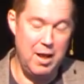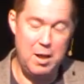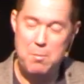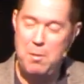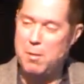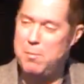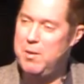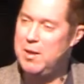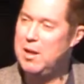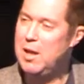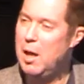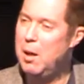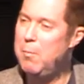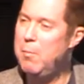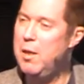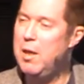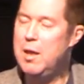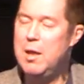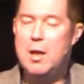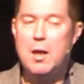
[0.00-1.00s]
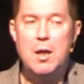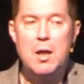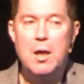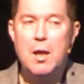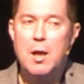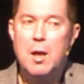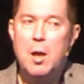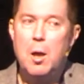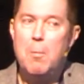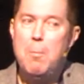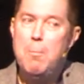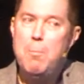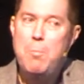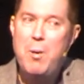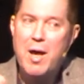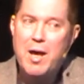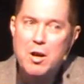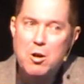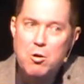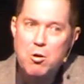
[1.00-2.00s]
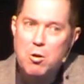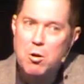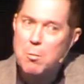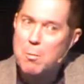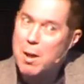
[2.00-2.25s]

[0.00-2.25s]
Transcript: Am I becoming better,